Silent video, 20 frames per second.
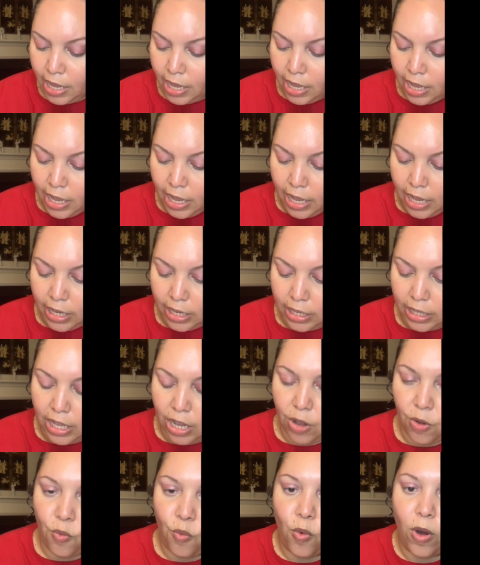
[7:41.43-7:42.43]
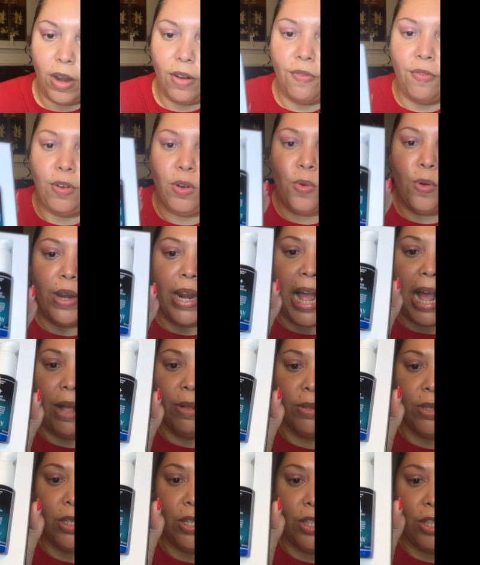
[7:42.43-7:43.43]
It's the 1 fluid
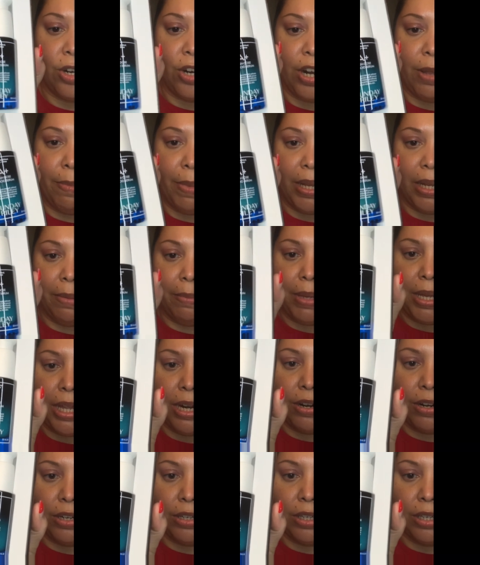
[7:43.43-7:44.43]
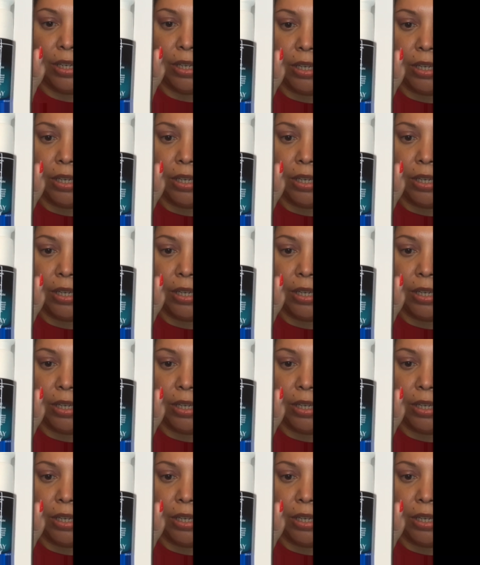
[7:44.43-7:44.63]
ounce, 30 milliliters.